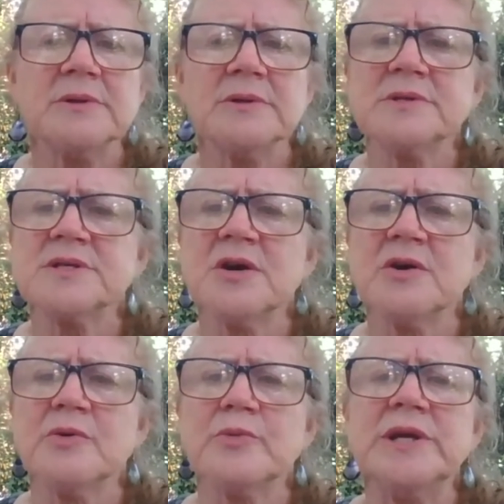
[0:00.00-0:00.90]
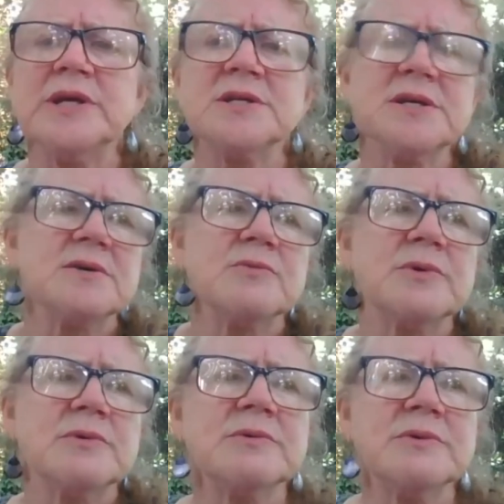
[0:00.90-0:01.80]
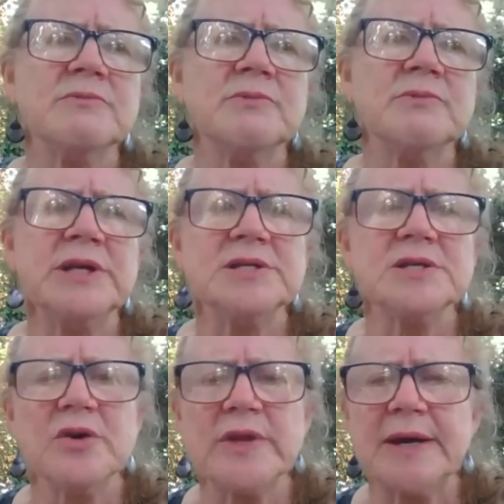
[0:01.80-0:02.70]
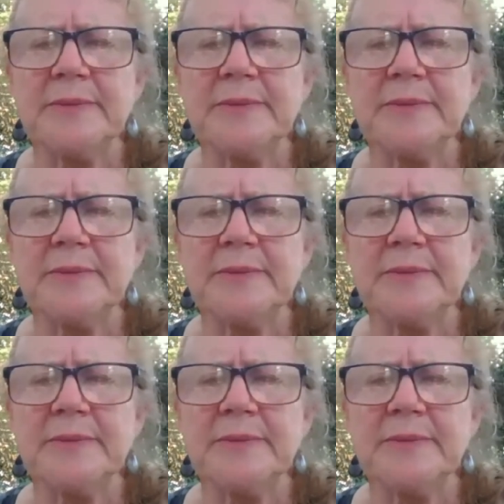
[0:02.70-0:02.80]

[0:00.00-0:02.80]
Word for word: So we need to we need to know that.